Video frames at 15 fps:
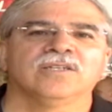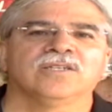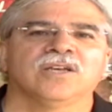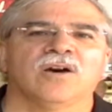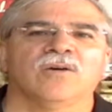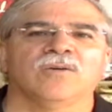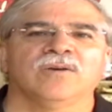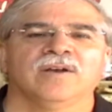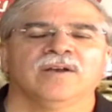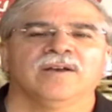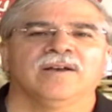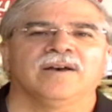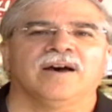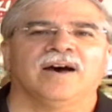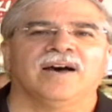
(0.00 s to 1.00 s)
So
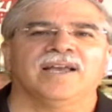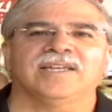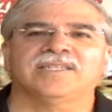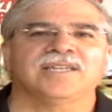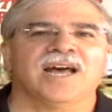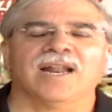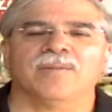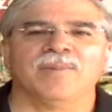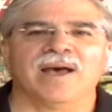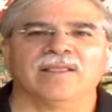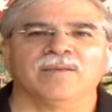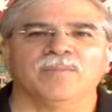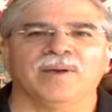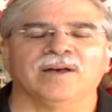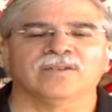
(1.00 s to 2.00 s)
it's not
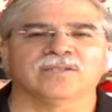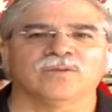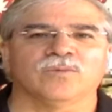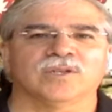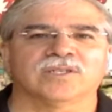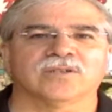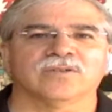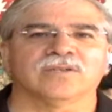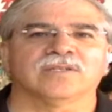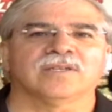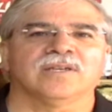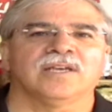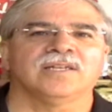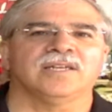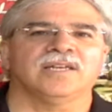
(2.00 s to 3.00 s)
about the bells and whistles,
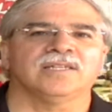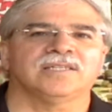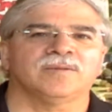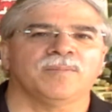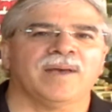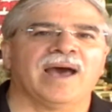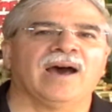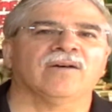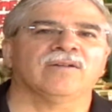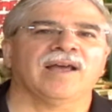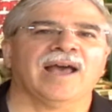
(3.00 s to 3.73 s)
it's about